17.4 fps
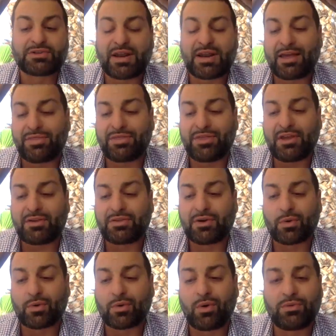And I think that
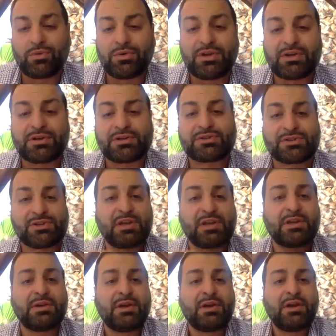we're only going to
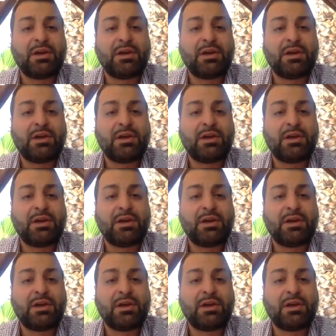see